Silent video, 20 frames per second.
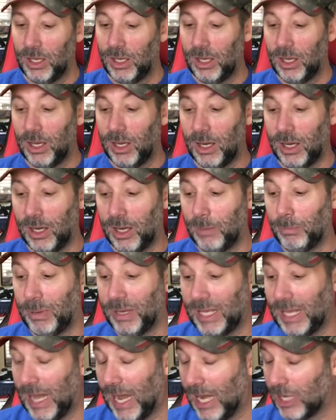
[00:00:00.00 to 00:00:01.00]
Uh,
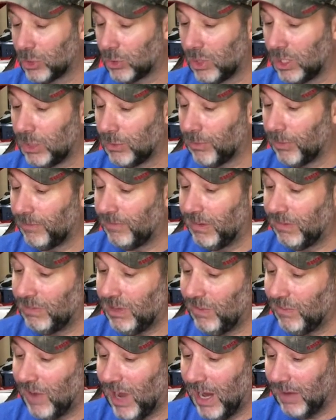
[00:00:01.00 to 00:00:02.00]
but yeah, I sold these for
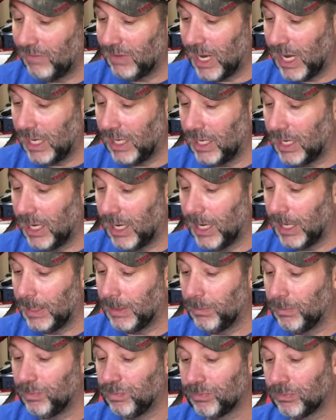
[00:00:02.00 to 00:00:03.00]

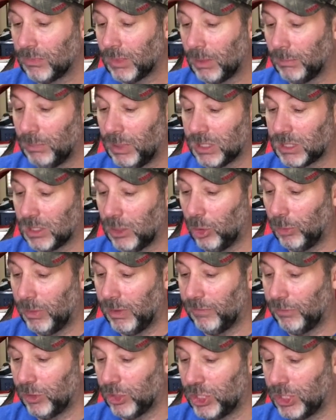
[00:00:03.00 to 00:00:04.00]
$55.99 plus a little bit
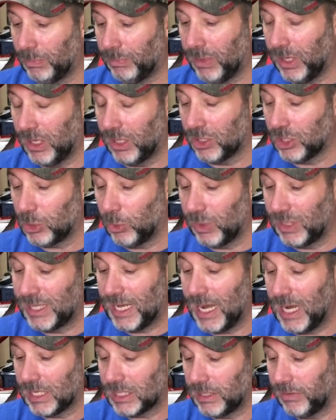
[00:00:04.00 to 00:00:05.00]
for shipping. So with
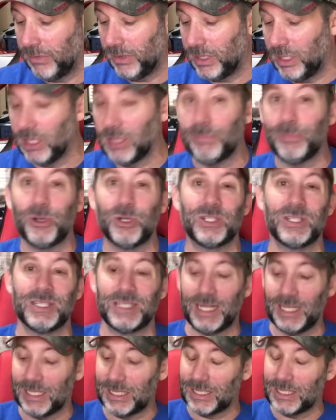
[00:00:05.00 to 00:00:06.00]
tax and everything, the person's
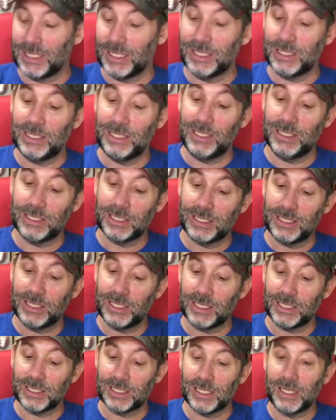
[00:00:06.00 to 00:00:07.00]
like
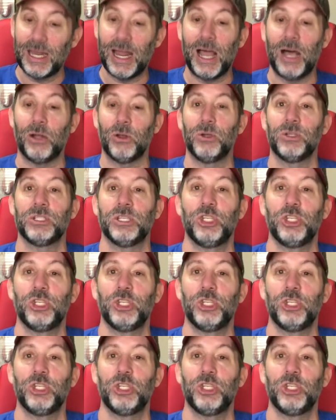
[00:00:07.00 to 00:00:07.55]
$66 and